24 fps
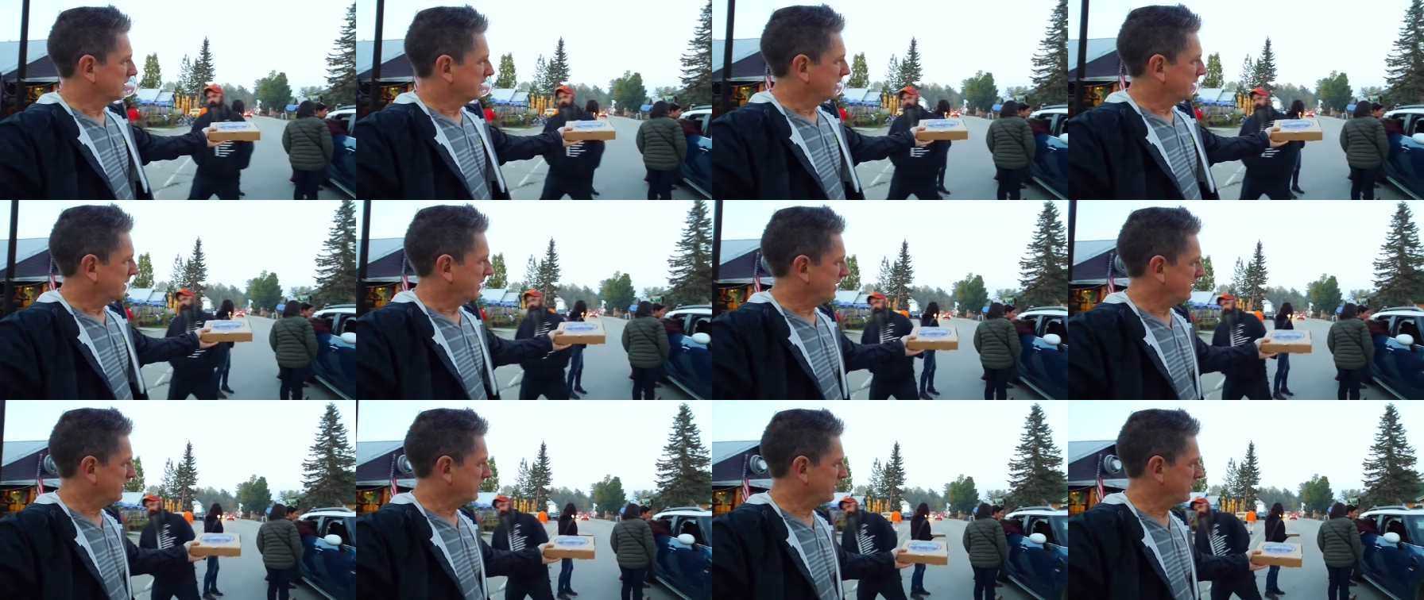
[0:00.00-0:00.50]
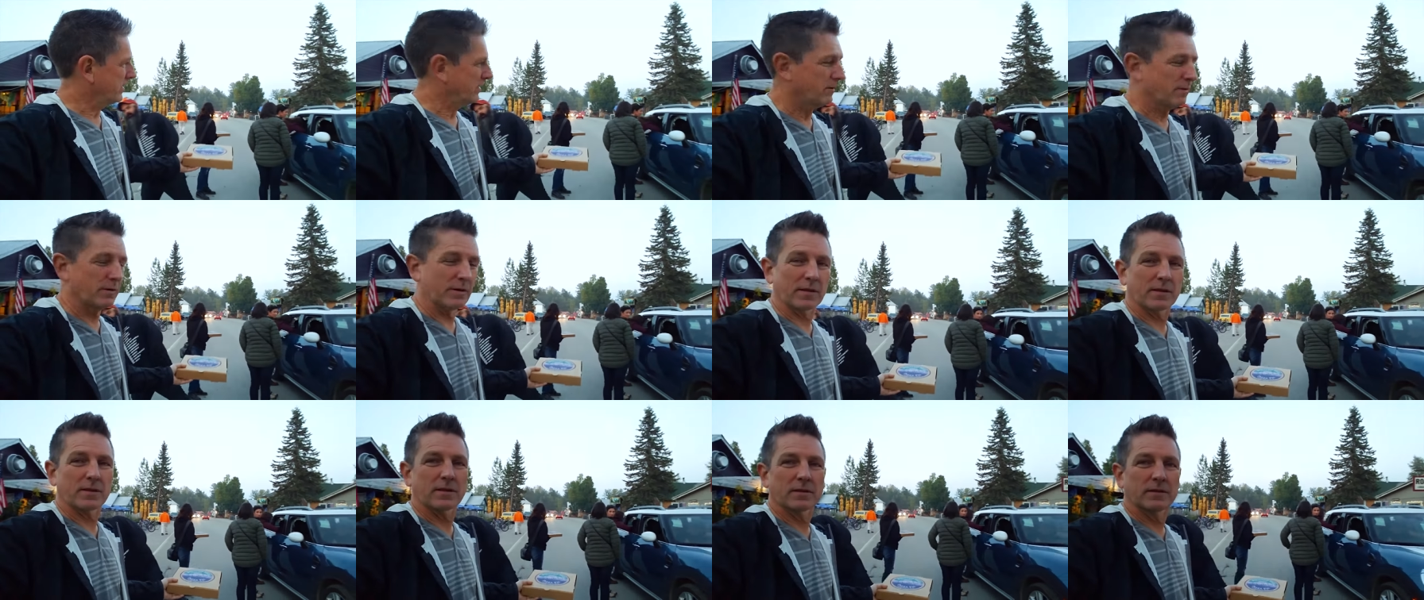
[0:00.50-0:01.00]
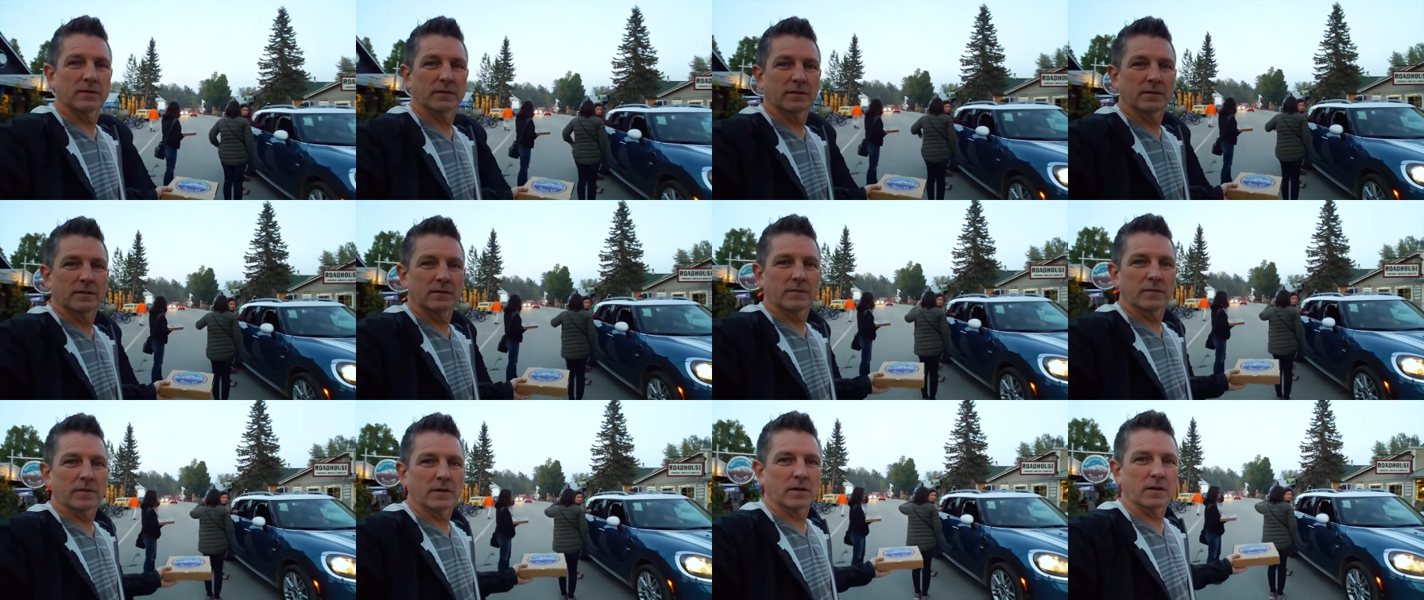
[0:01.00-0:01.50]
out here with
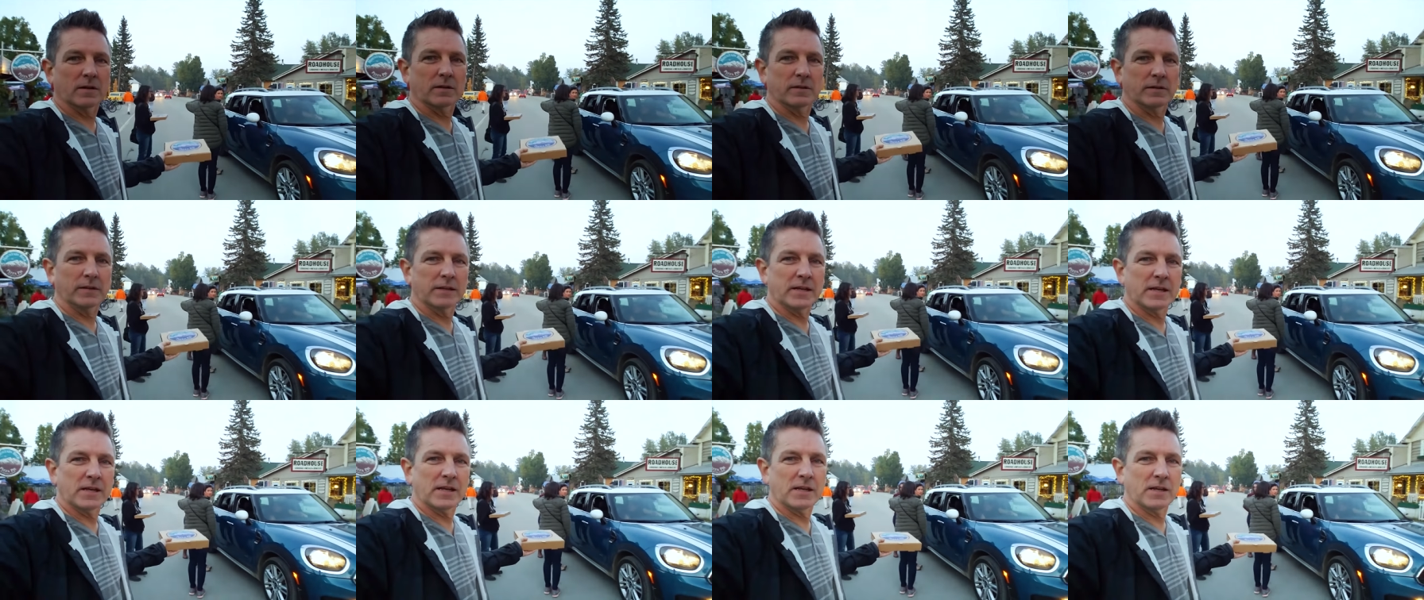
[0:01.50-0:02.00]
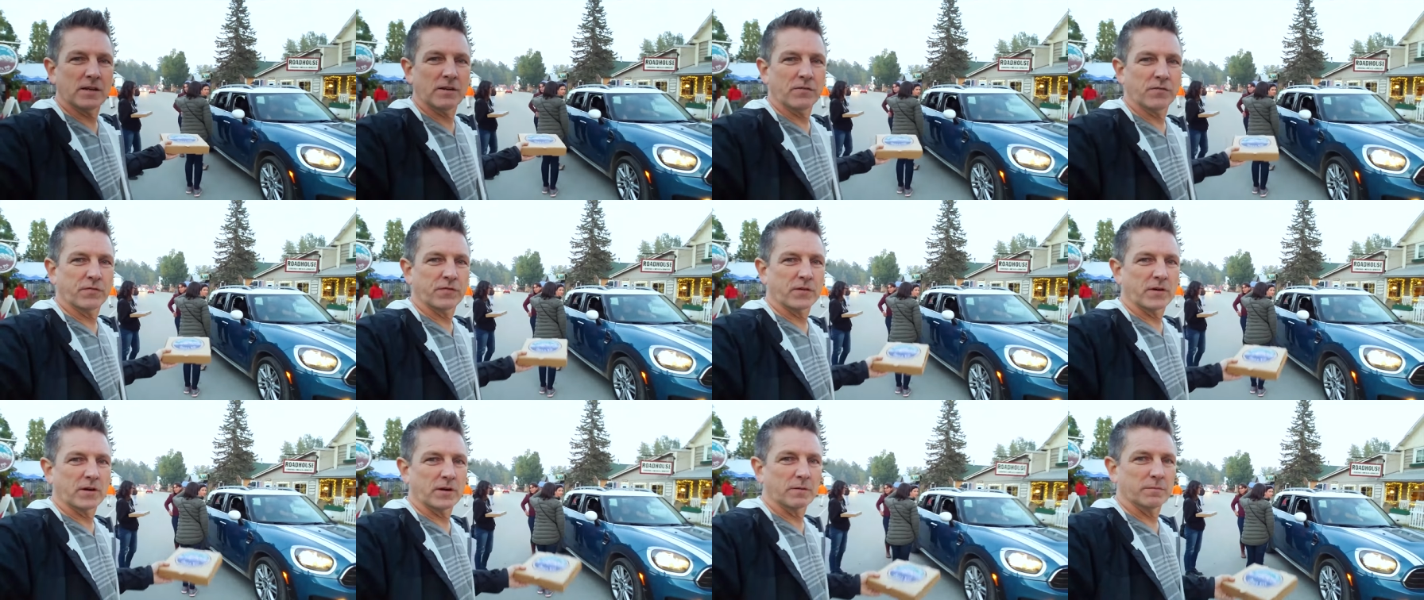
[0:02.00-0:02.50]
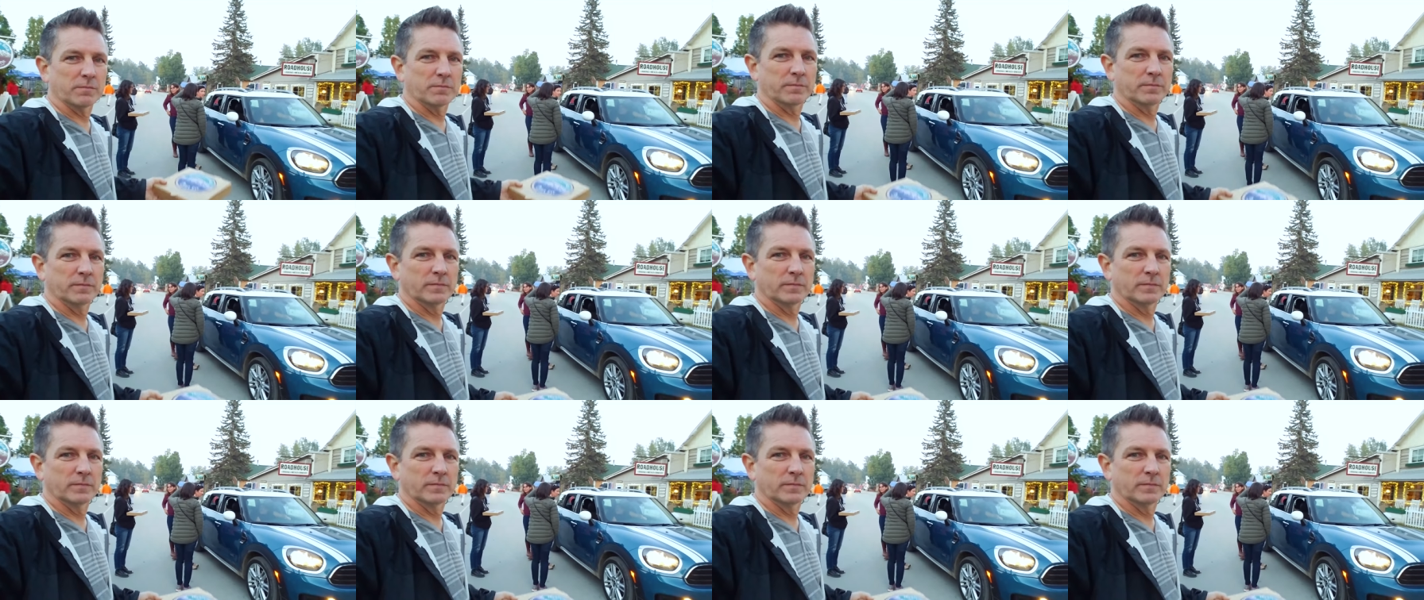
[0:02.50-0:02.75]
Arlene from